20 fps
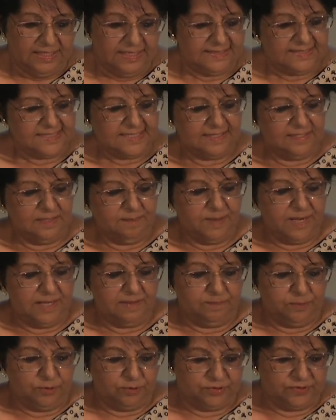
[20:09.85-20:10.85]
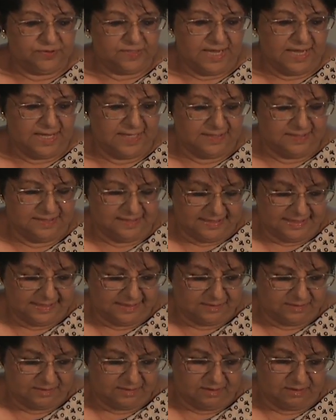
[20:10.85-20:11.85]
Instead, the Periplus says
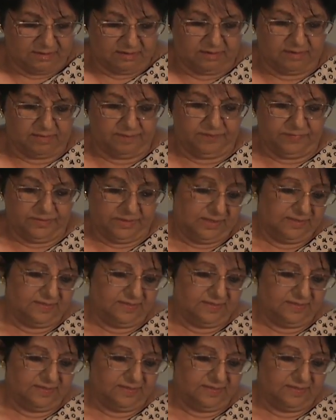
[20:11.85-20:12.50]
that um,